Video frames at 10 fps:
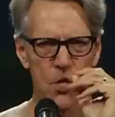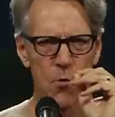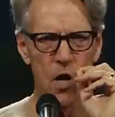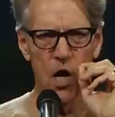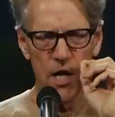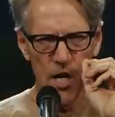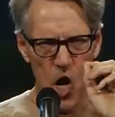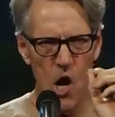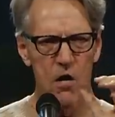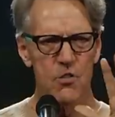You are going
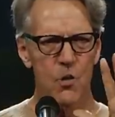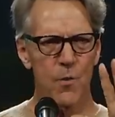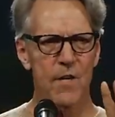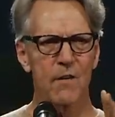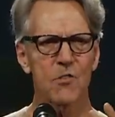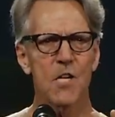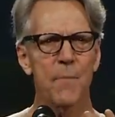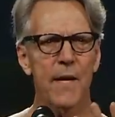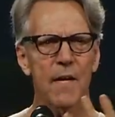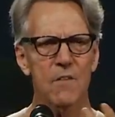to alter what you
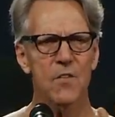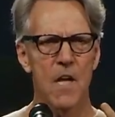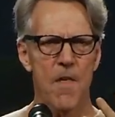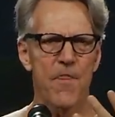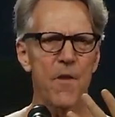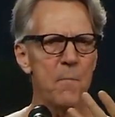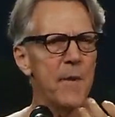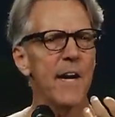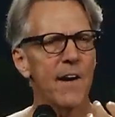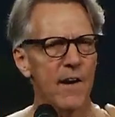see because the
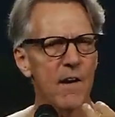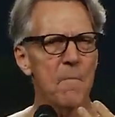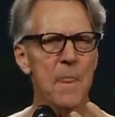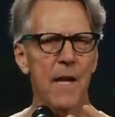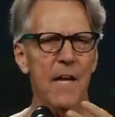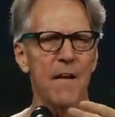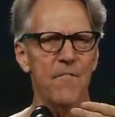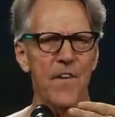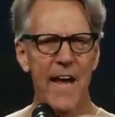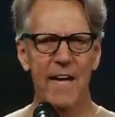mirror
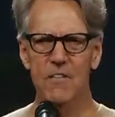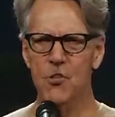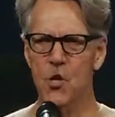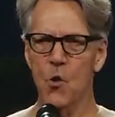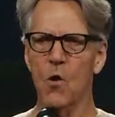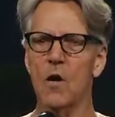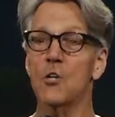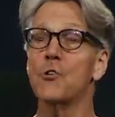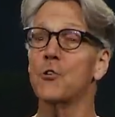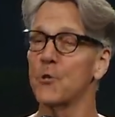conveys
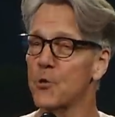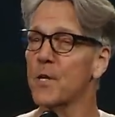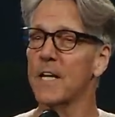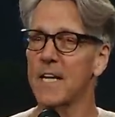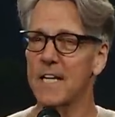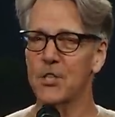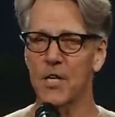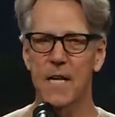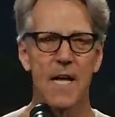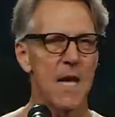your true
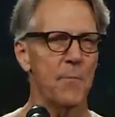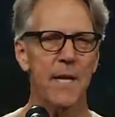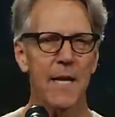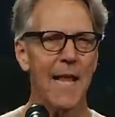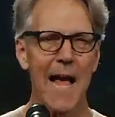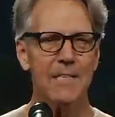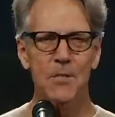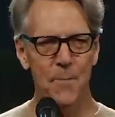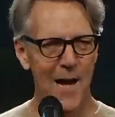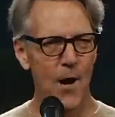condition, but it
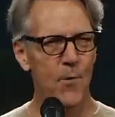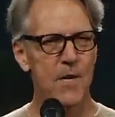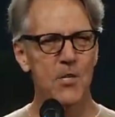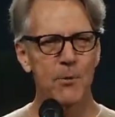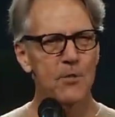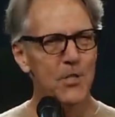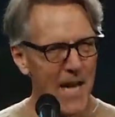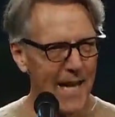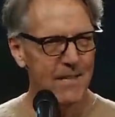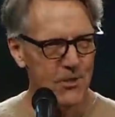lacks the power to
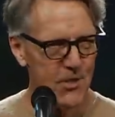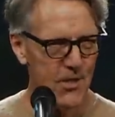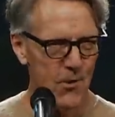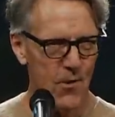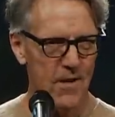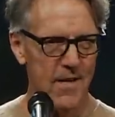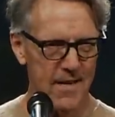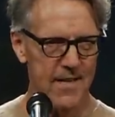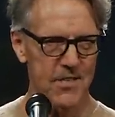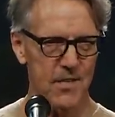change your
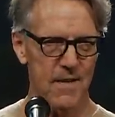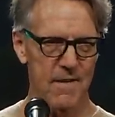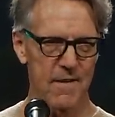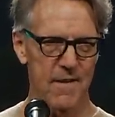condition.